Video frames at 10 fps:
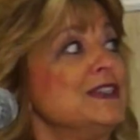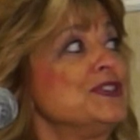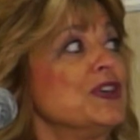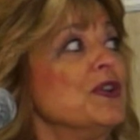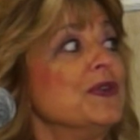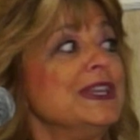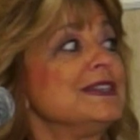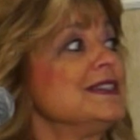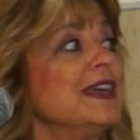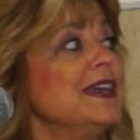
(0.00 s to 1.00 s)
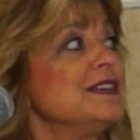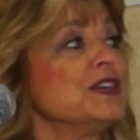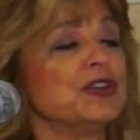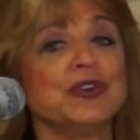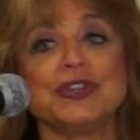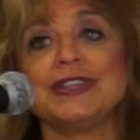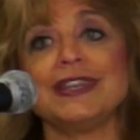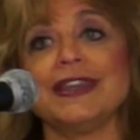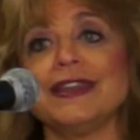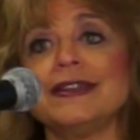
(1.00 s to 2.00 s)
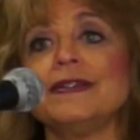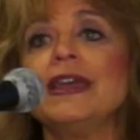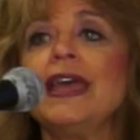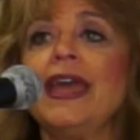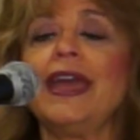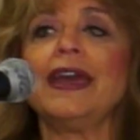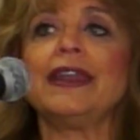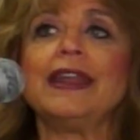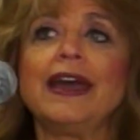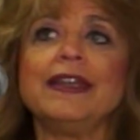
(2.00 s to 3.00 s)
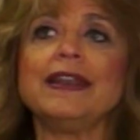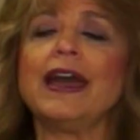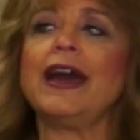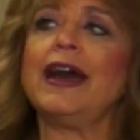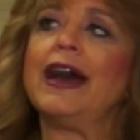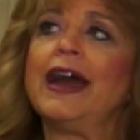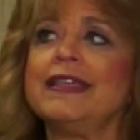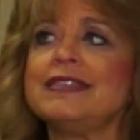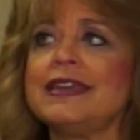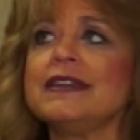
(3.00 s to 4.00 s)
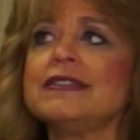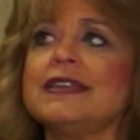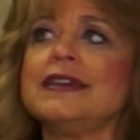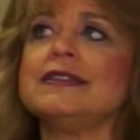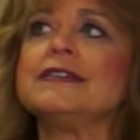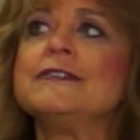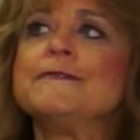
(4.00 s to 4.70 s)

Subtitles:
So it's a good thing. And I think that